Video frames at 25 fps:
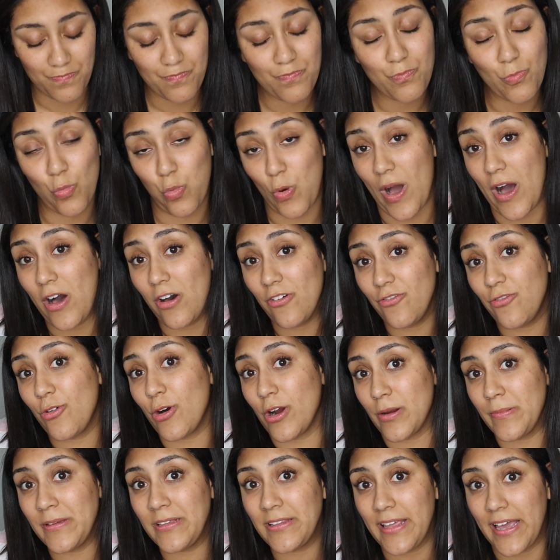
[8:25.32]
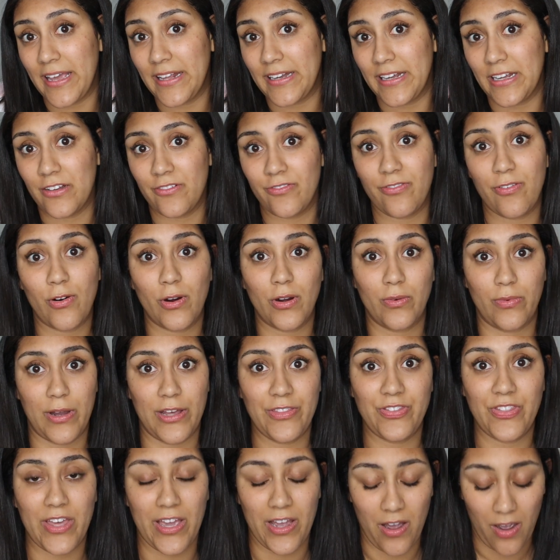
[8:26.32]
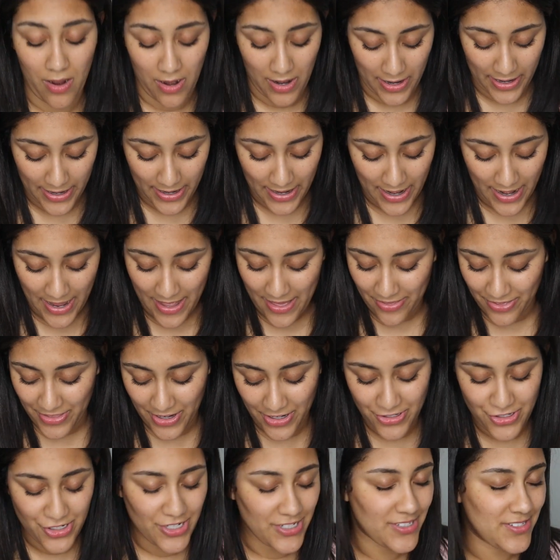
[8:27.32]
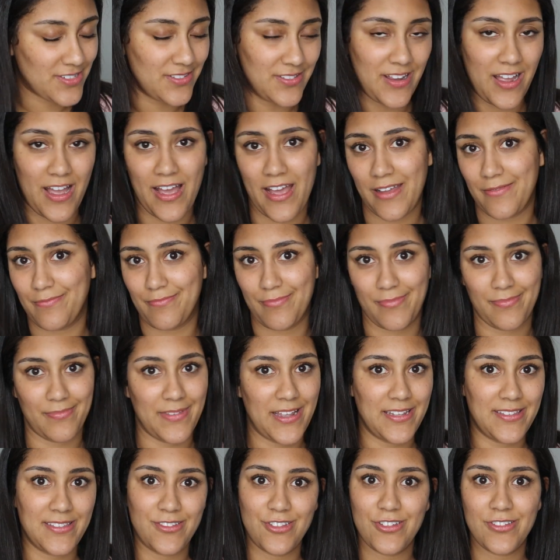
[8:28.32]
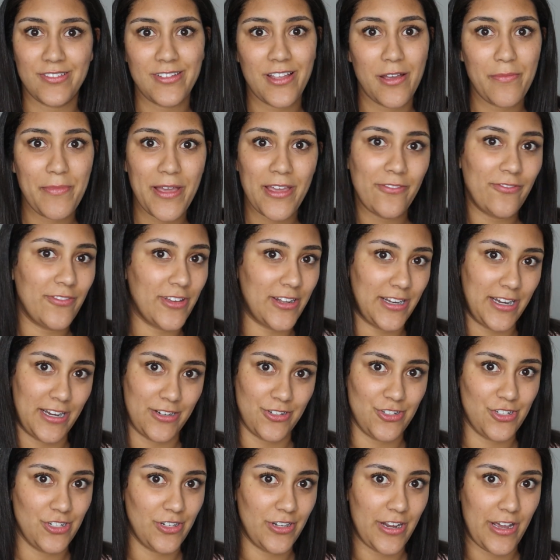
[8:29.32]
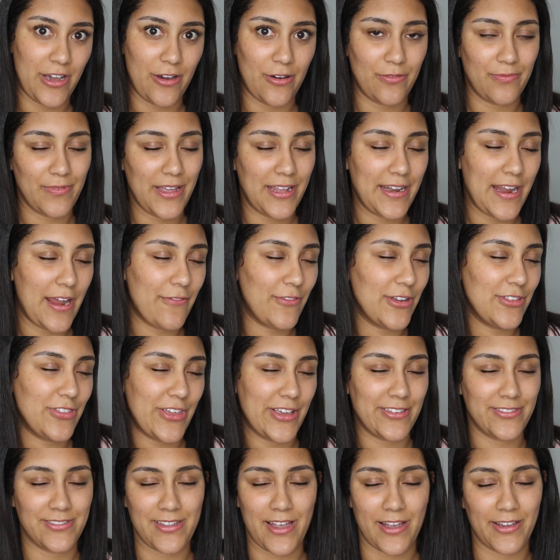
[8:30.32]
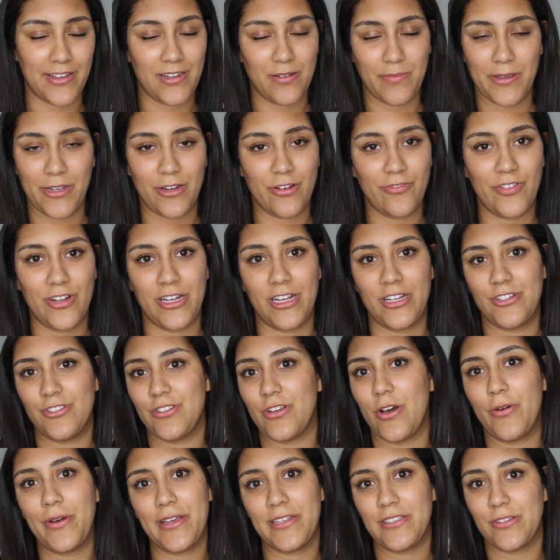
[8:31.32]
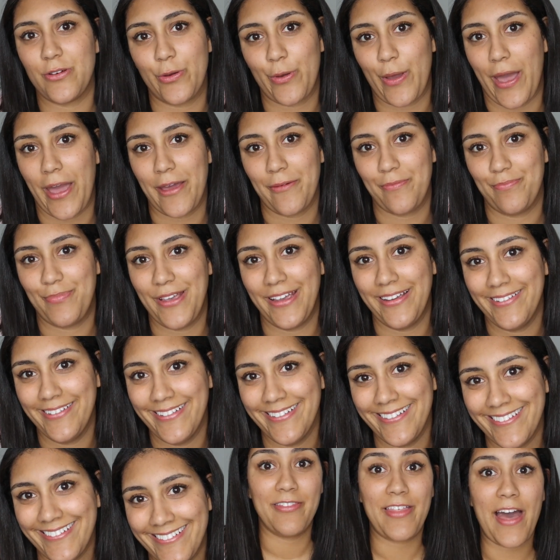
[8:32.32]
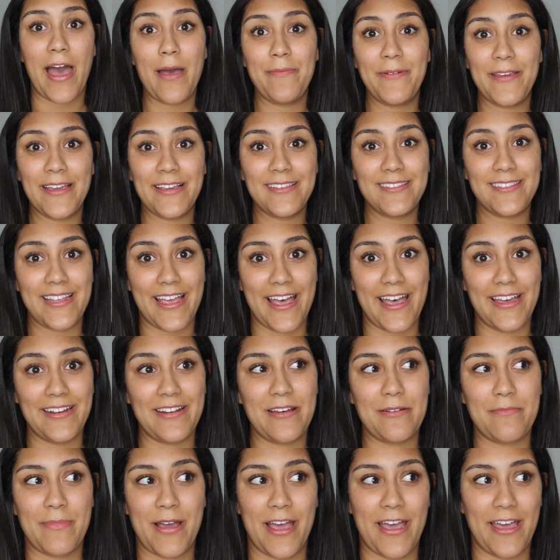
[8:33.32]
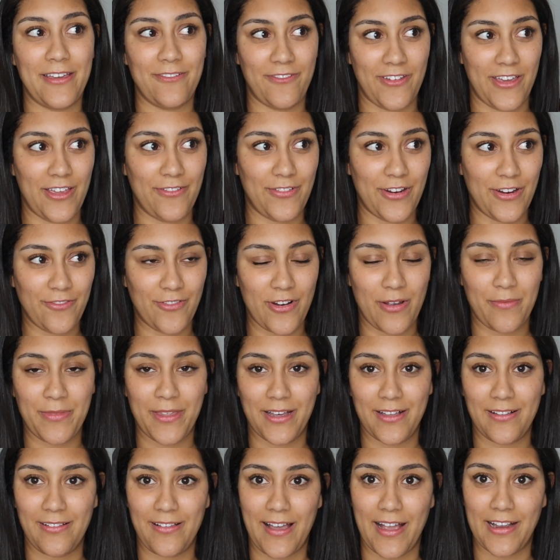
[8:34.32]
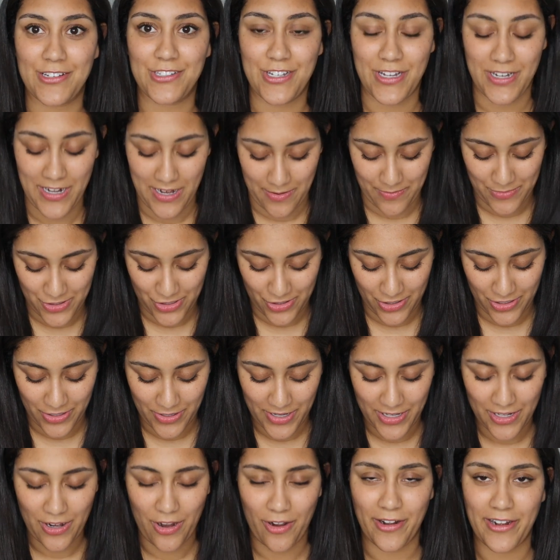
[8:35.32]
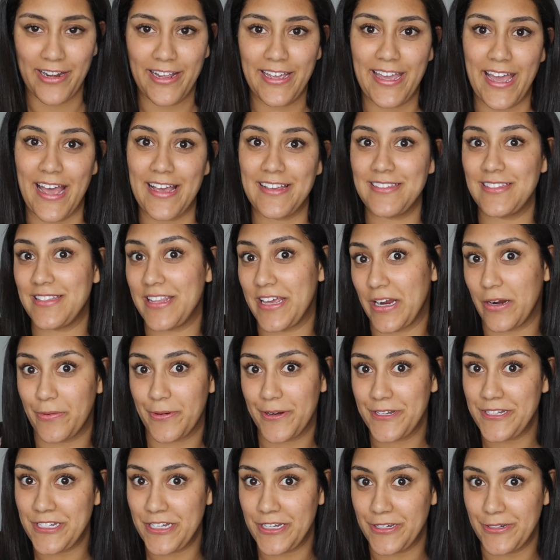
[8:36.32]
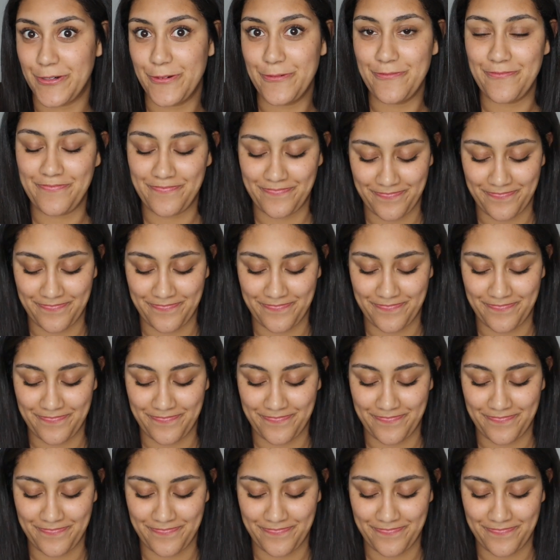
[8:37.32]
well formulated for what they are. They're just not, it's just not my finish, you know, and everything's not going to be your finish, so it's okay. That being said, my favorite from the collection, I'm sure you can already guess, there were 2.